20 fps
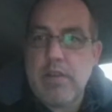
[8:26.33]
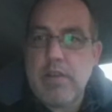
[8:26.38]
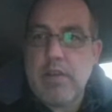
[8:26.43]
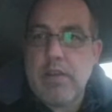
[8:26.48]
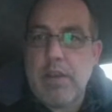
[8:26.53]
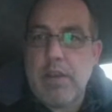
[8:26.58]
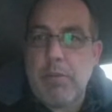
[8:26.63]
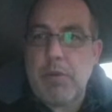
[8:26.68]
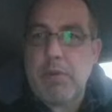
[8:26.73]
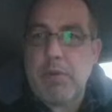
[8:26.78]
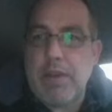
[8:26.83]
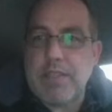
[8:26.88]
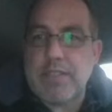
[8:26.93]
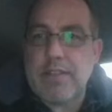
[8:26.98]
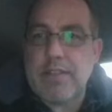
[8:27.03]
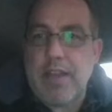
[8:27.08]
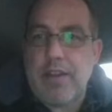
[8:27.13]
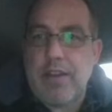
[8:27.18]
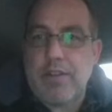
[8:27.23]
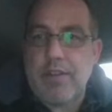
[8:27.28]
I'm going to raise this
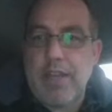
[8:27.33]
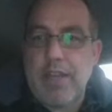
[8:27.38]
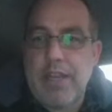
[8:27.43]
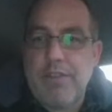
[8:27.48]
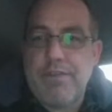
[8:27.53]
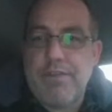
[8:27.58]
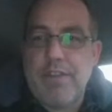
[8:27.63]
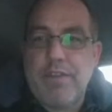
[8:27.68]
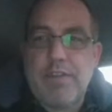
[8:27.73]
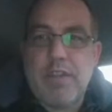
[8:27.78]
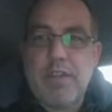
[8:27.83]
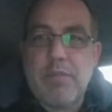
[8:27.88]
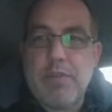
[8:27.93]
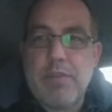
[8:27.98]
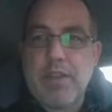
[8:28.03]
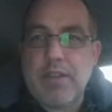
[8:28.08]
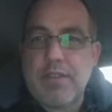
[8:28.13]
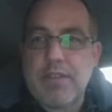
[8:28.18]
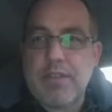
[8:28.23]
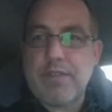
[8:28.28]
idle to 850
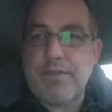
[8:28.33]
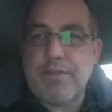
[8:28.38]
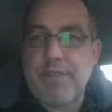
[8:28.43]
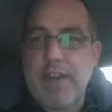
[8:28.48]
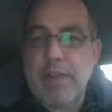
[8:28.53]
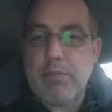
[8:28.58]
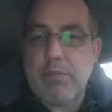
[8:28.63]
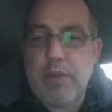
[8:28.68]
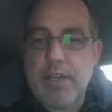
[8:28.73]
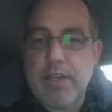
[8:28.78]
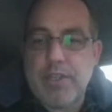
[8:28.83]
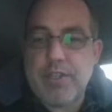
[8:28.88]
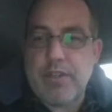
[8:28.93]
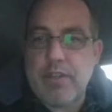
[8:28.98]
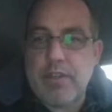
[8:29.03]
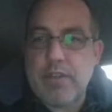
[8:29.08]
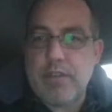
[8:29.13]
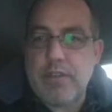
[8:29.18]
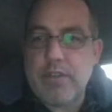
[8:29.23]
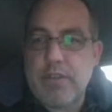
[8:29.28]
because this vibration
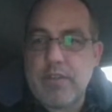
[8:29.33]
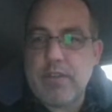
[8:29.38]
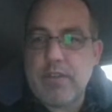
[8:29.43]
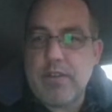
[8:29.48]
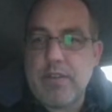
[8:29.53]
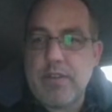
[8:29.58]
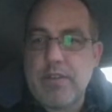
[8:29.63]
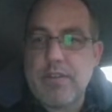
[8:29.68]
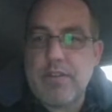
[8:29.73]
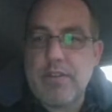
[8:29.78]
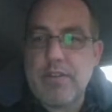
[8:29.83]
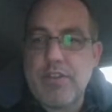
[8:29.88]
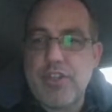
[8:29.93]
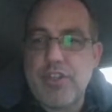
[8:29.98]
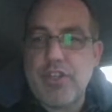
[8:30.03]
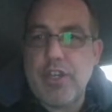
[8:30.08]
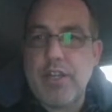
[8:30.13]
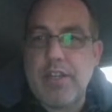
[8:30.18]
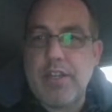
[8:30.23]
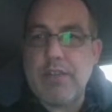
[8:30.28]
is
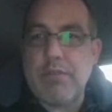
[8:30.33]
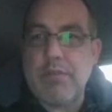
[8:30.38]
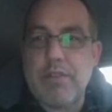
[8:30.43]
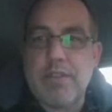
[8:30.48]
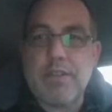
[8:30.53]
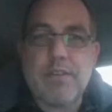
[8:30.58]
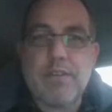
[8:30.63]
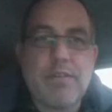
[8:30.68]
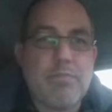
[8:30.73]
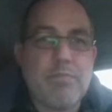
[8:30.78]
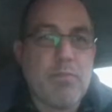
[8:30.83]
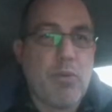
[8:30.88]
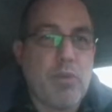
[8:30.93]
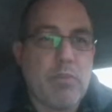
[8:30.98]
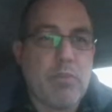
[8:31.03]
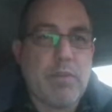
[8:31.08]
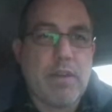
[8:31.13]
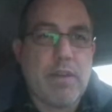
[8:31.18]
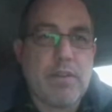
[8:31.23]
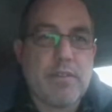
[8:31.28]
shitty with these motor
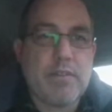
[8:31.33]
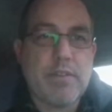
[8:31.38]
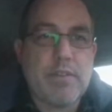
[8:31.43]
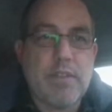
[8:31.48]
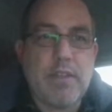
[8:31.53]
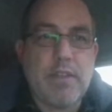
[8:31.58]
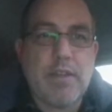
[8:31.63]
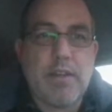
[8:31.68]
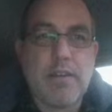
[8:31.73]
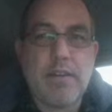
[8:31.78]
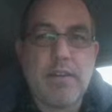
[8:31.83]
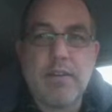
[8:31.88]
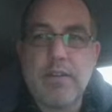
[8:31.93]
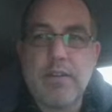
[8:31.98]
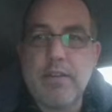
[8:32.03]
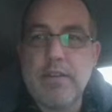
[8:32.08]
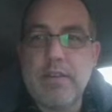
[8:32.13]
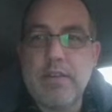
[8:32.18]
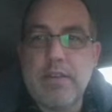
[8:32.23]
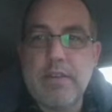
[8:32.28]
mounts. Yuck.
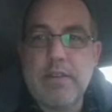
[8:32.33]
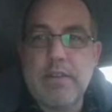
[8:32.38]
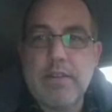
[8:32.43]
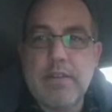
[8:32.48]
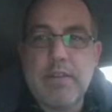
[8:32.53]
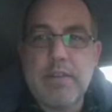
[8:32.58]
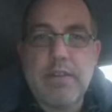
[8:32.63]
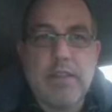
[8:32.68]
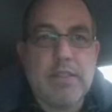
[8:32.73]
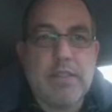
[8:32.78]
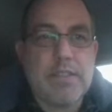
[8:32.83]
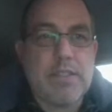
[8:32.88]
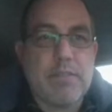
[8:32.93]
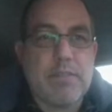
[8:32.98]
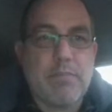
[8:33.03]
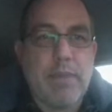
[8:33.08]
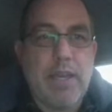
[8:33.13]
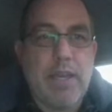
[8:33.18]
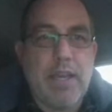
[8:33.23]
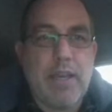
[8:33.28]
This is
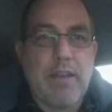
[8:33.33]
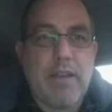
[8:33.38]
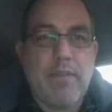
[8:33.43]
bad.